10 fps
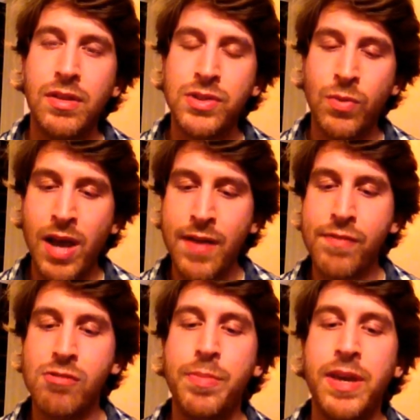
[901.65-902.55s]
So
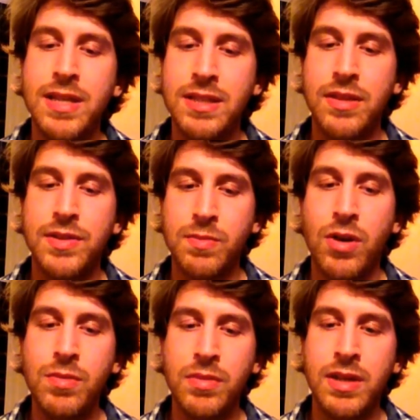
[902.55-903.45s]
whatever appears in this
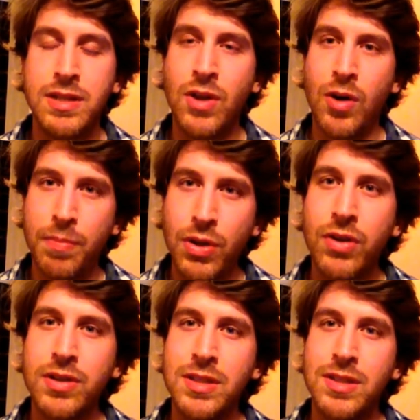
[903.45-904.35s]
moment is not a
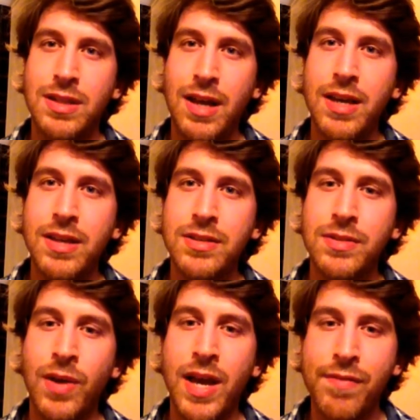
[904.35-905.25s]
block to the
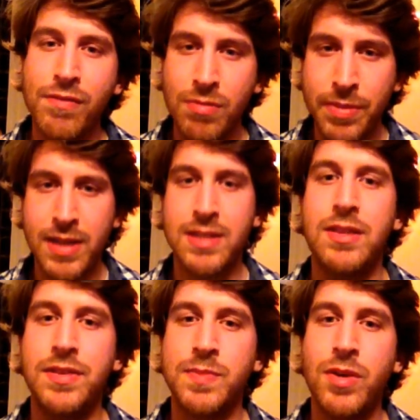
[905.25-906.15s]
light. Whatever appears
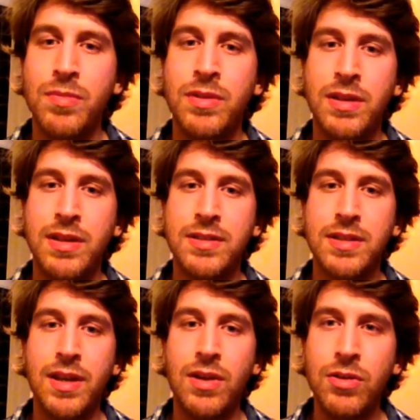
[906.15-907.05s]
in this moment
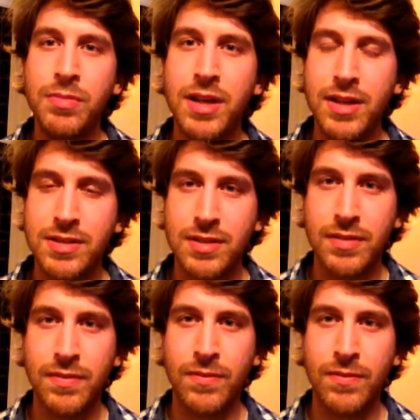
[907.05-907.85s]
is illuminated.